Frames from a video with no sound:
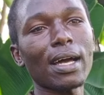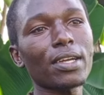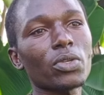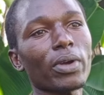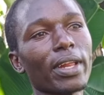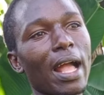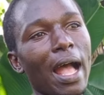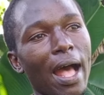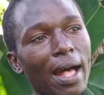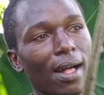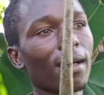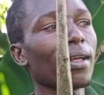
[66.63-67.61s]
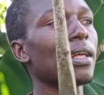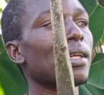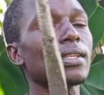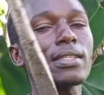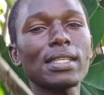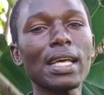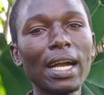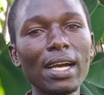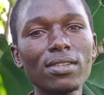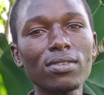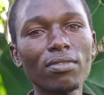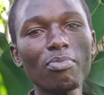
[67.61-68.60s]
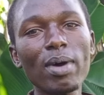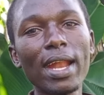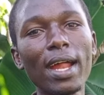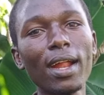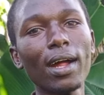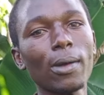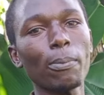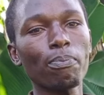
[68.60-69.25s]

actually a suckers of banana